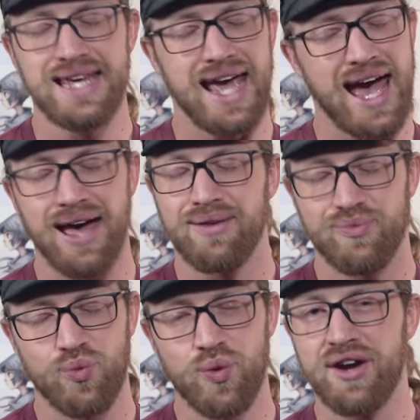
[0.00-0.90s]
Yeah,
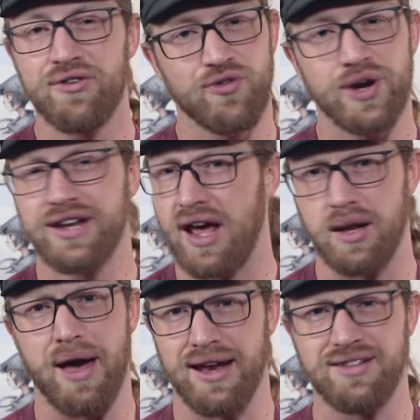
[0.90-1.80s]
we're freaked out
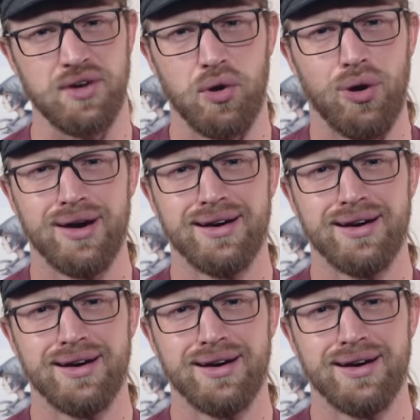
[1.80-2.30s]
about it too.